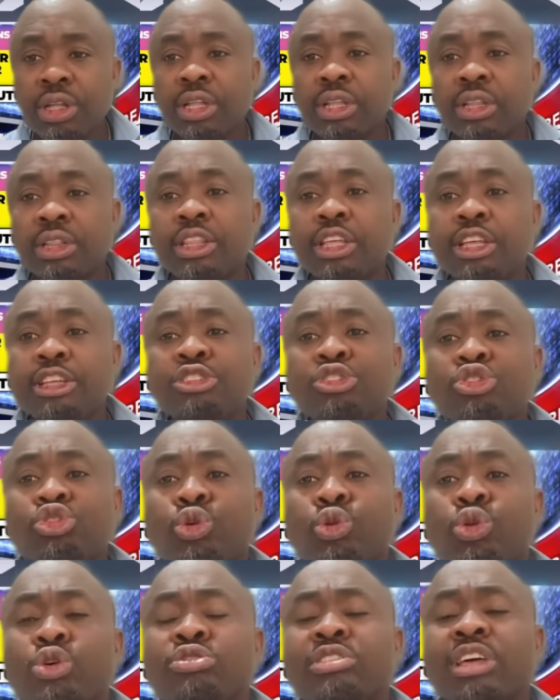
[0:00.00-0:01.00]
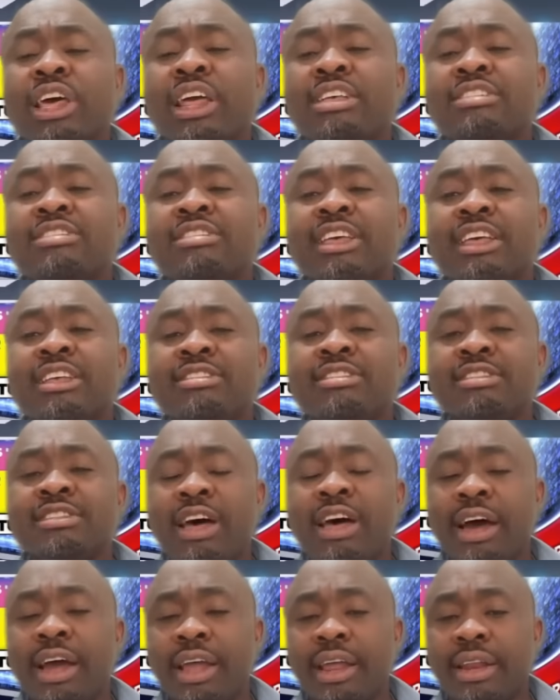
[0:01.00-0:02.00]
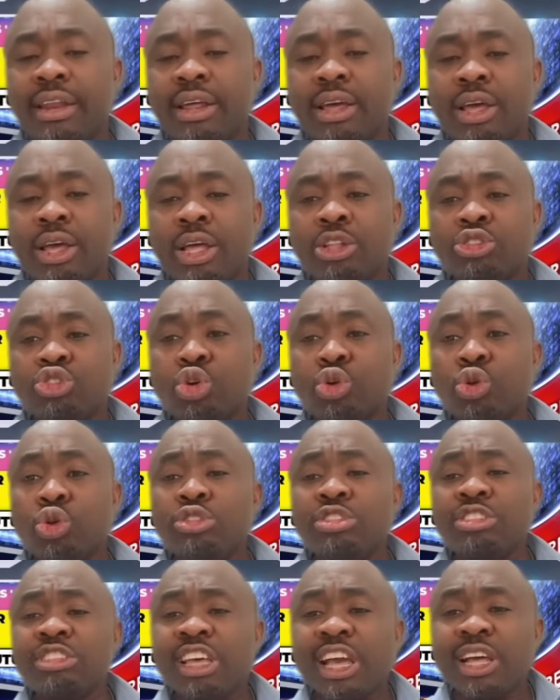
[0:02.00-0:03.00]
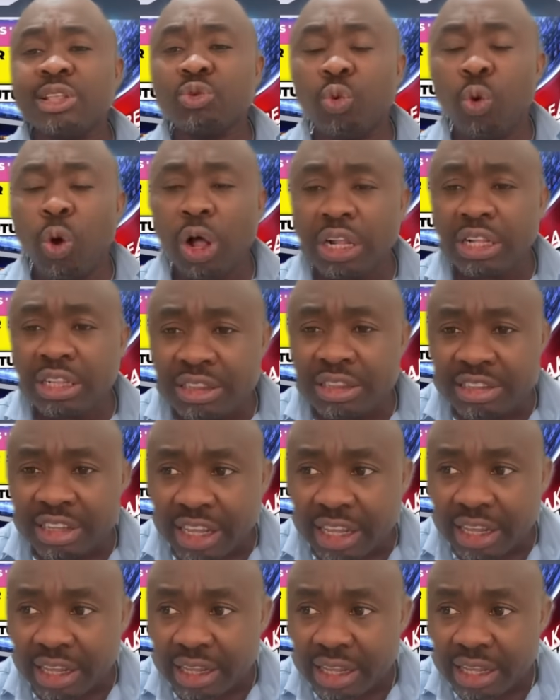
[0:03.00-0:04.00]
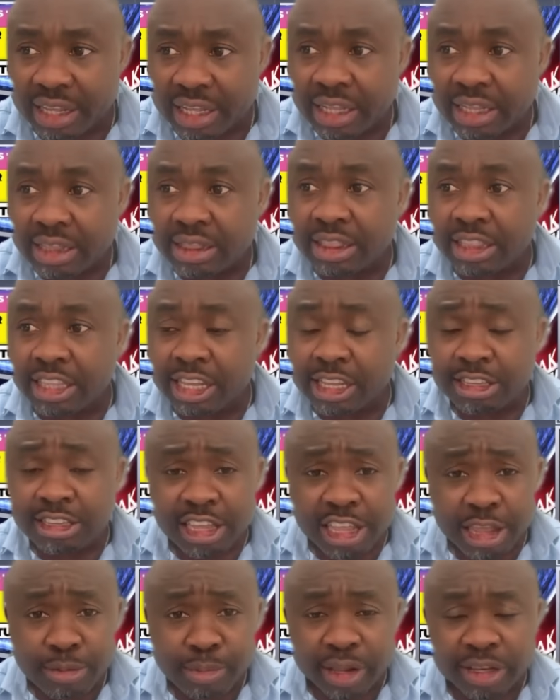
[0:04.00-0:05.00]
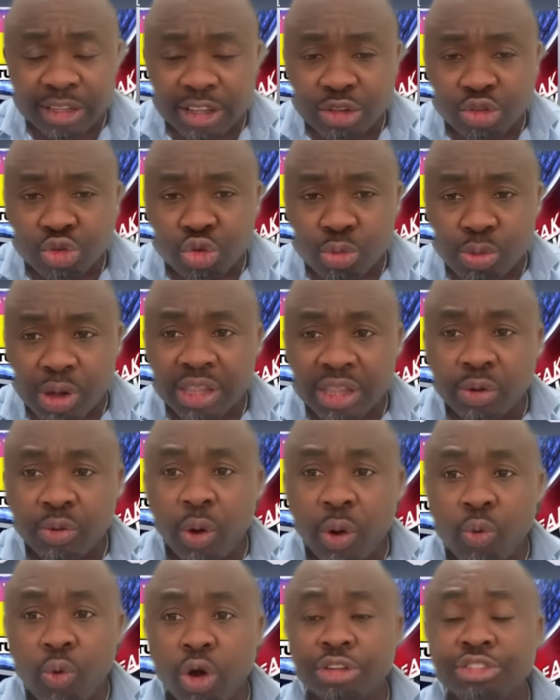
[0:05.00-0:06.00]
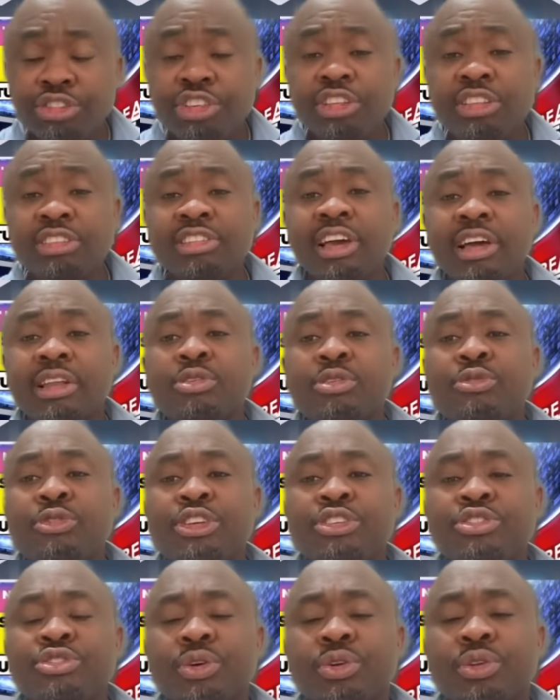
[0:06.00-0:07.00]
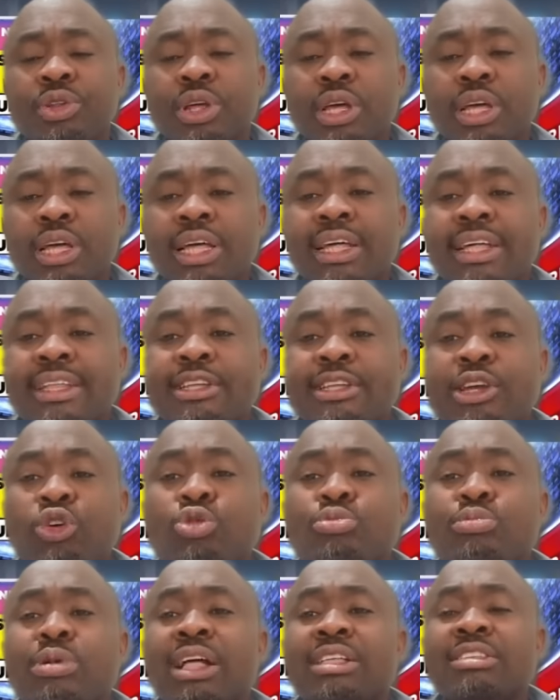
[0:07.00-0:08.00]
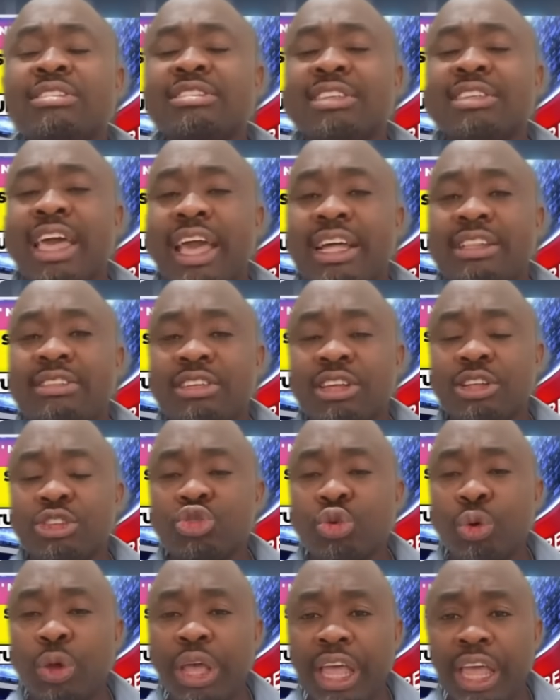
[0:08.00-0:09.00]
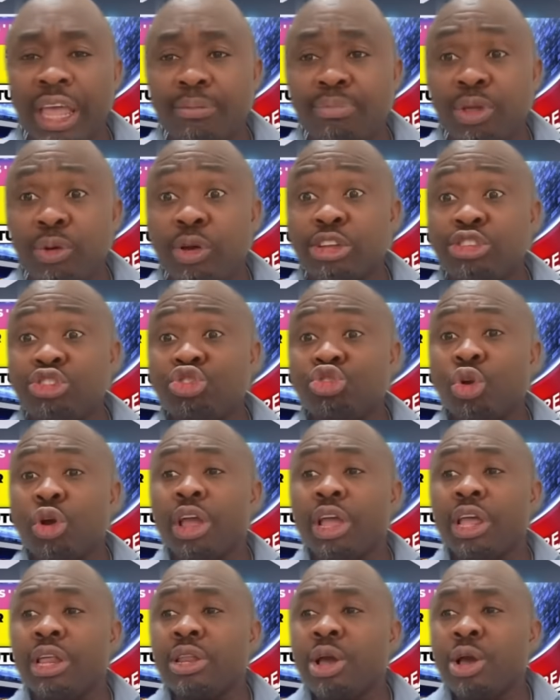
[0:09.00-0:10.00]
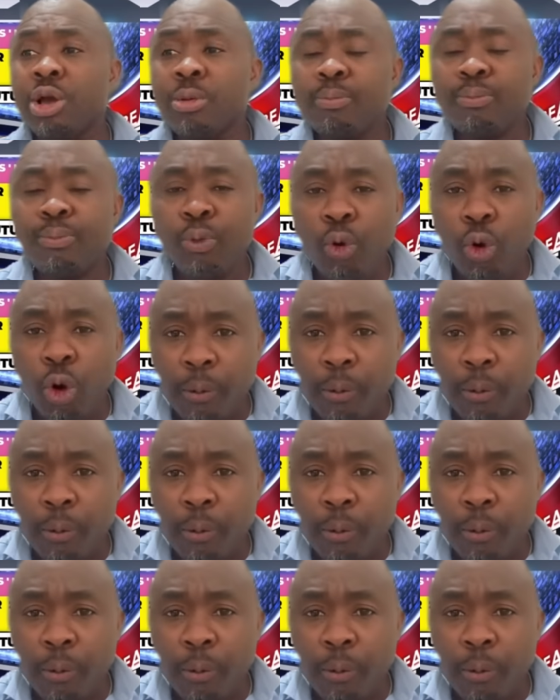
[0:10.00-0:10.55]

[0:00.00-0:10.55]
this Tolu started seeing signs. Tolu said one day, him and this woman, they were watching television. The woman said to him, they were showing poor